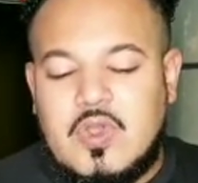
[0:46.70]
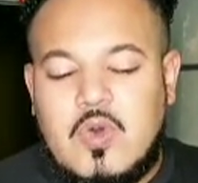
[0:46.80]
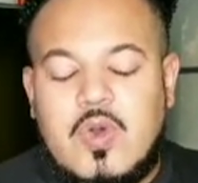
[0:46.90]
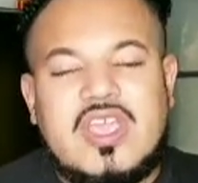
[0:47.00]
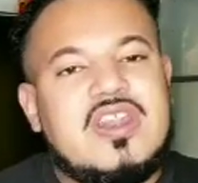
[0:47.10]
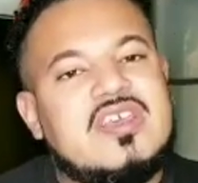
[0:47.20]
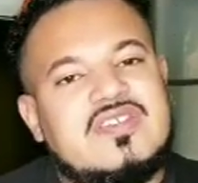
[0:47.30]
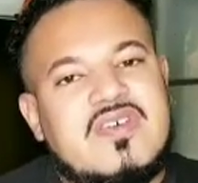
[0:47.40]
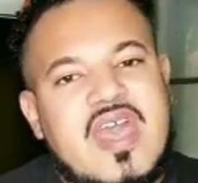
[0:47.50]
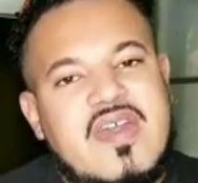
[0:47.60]

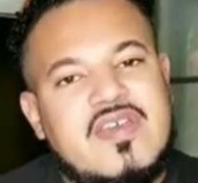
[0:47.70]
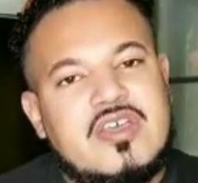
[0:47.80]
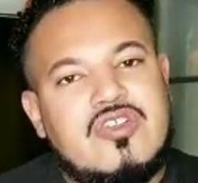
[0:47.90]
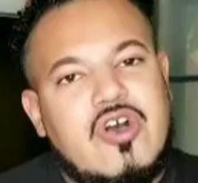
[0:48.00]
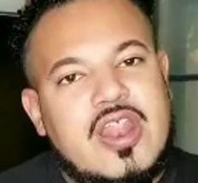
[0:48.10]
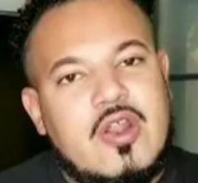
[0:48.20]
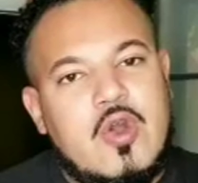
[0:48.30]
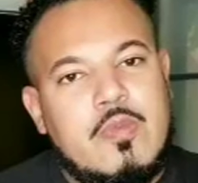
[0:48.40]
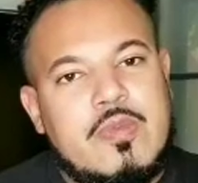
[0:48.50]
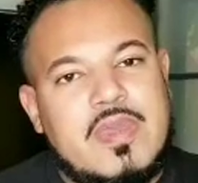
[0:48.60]
quickness of having a doll at
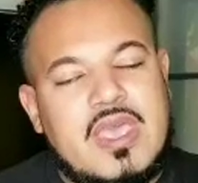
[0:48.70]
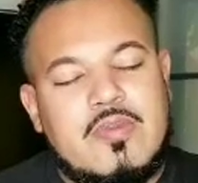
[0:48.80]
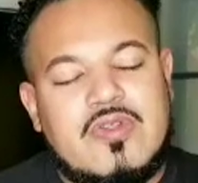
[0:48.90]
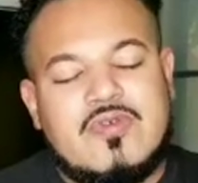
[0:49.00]
home and being able